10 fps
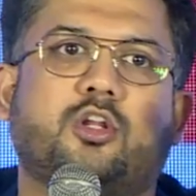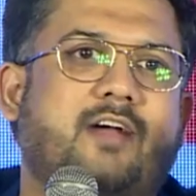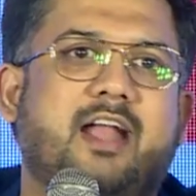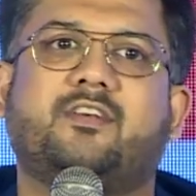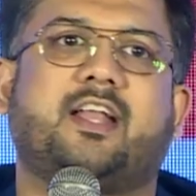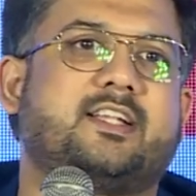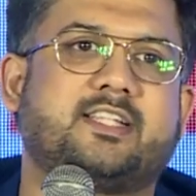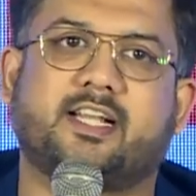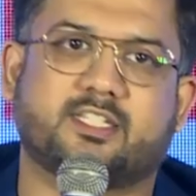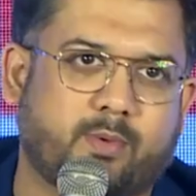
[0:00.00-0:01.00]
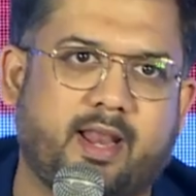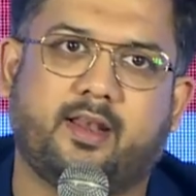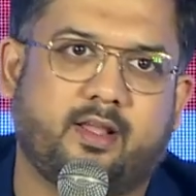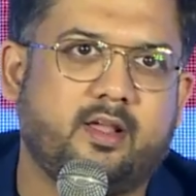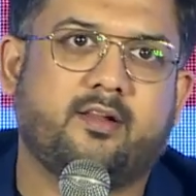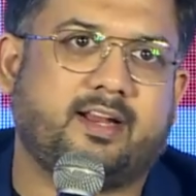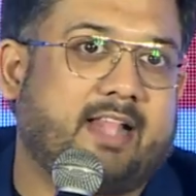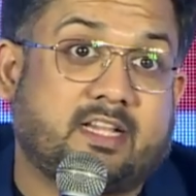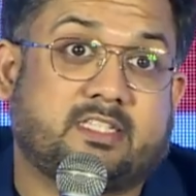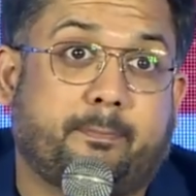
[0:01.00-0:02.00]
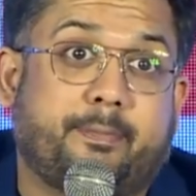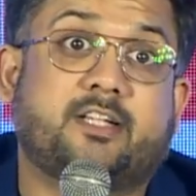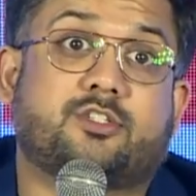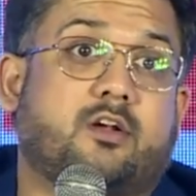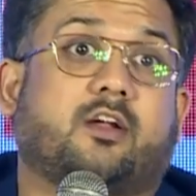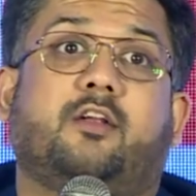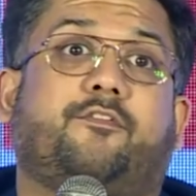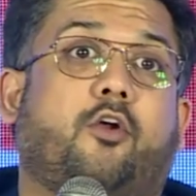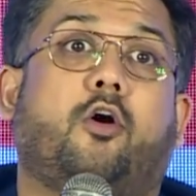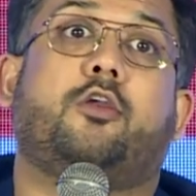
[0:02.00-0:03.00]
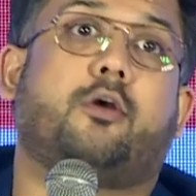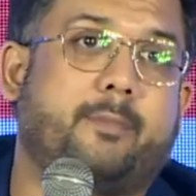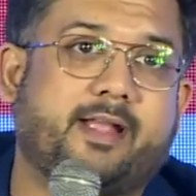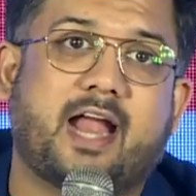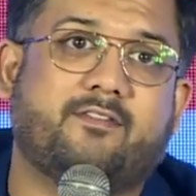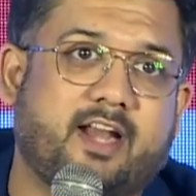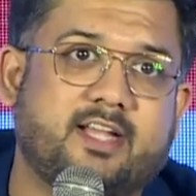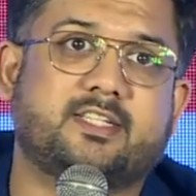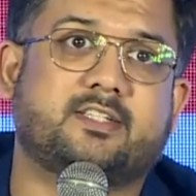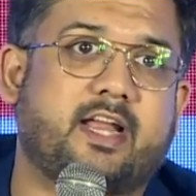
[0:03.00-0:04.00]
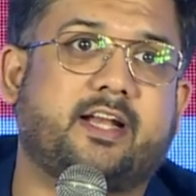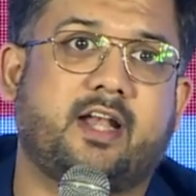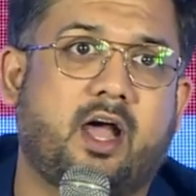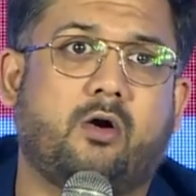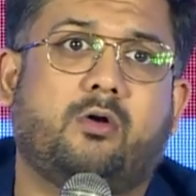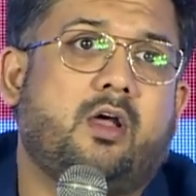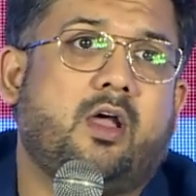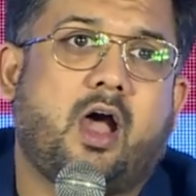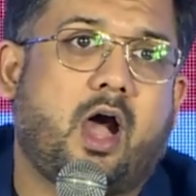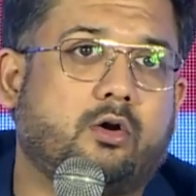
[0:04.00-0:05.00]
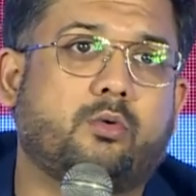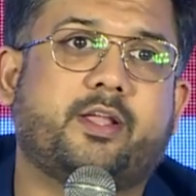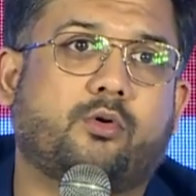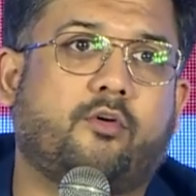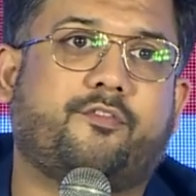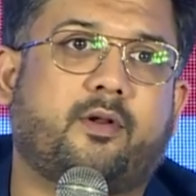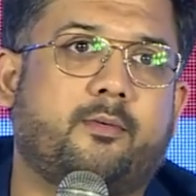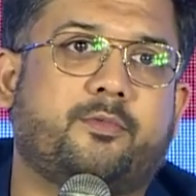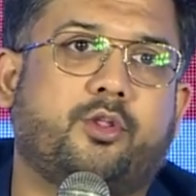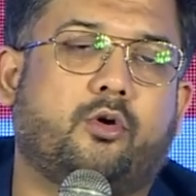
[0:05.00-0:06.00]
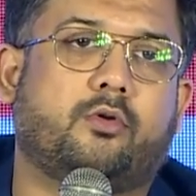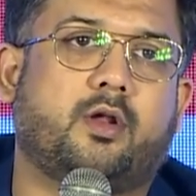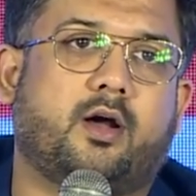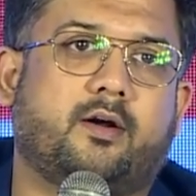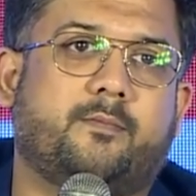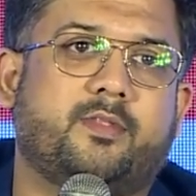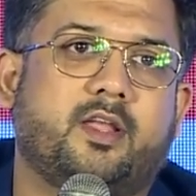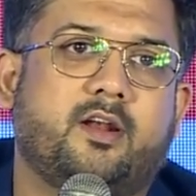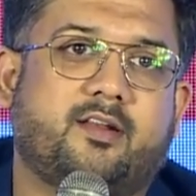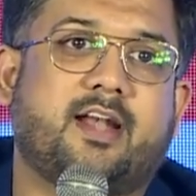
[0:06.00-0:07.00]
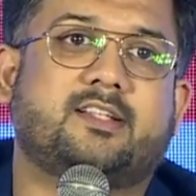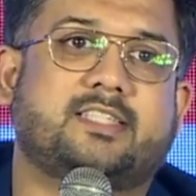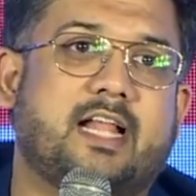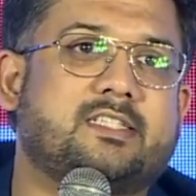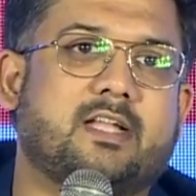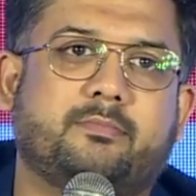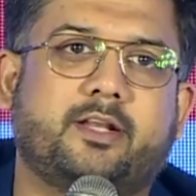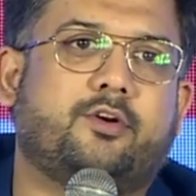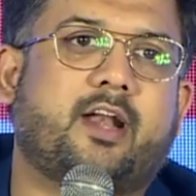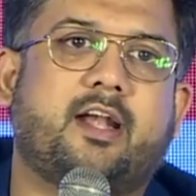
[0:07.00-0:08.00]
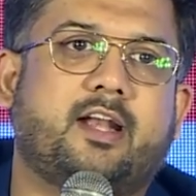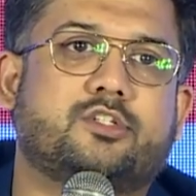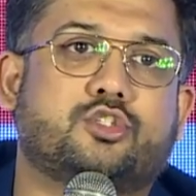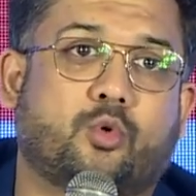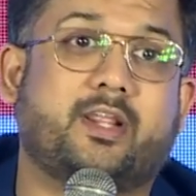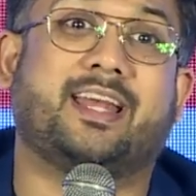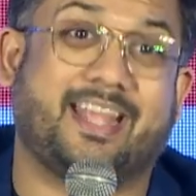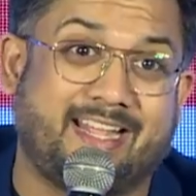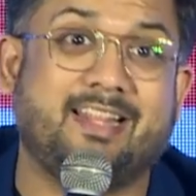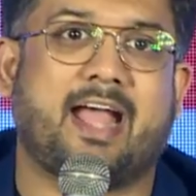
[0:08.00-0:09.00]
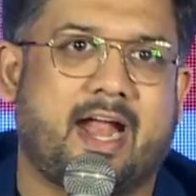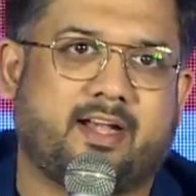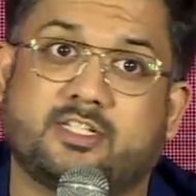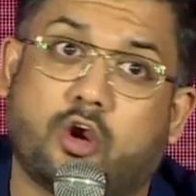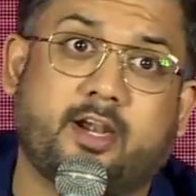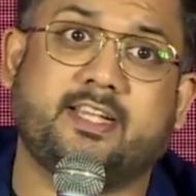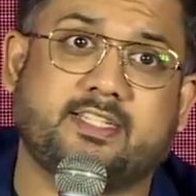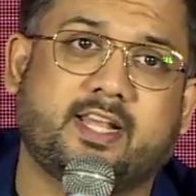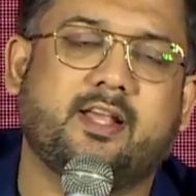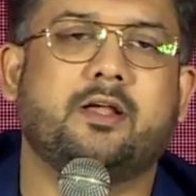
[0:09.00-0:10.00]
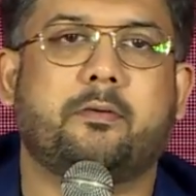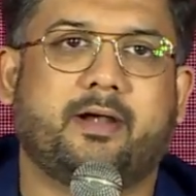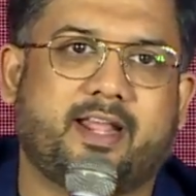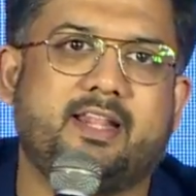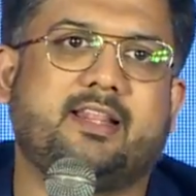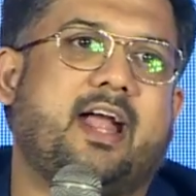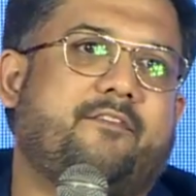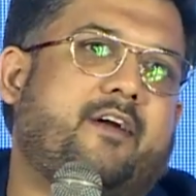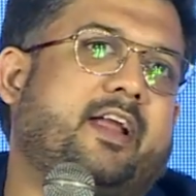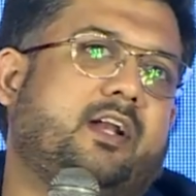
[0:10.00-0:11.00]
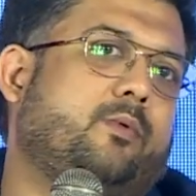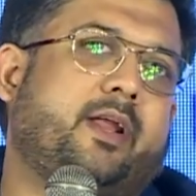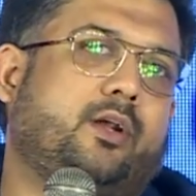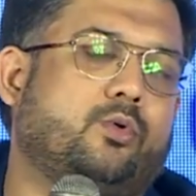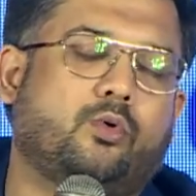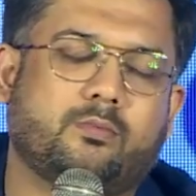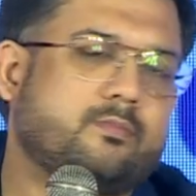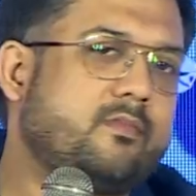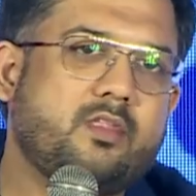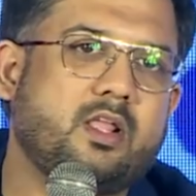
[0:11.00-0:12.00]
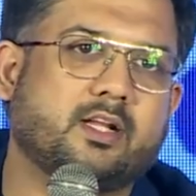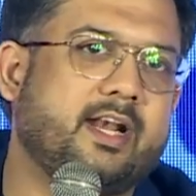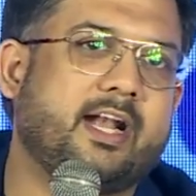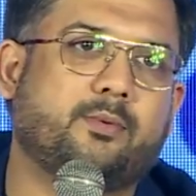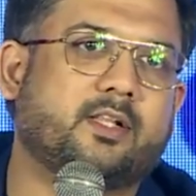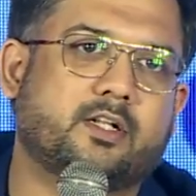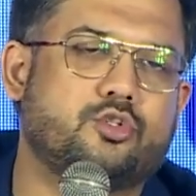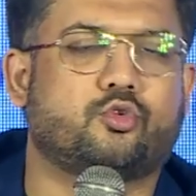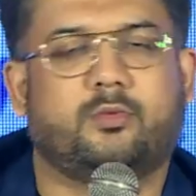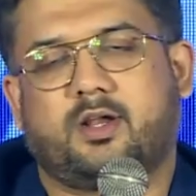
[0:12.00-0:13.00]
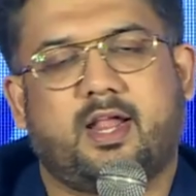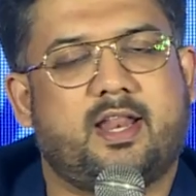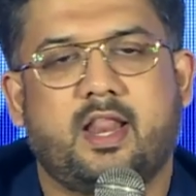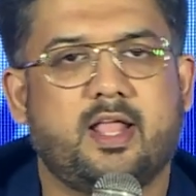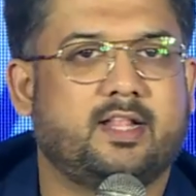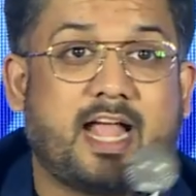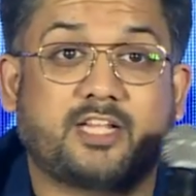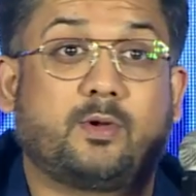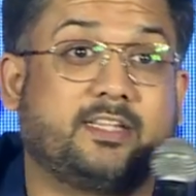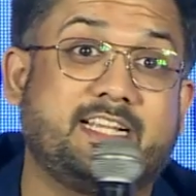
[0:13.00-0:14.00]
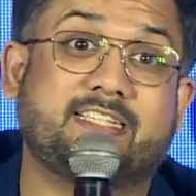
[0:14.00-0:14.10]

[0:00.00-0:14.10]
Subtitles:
of advertising as well. Right? That's the big struggle for all your big advertisers right now. How do we go from, trying to sell something to trying to tell a story? And in that, not easy, but in that, find a way to connect with the consumer. And that's what these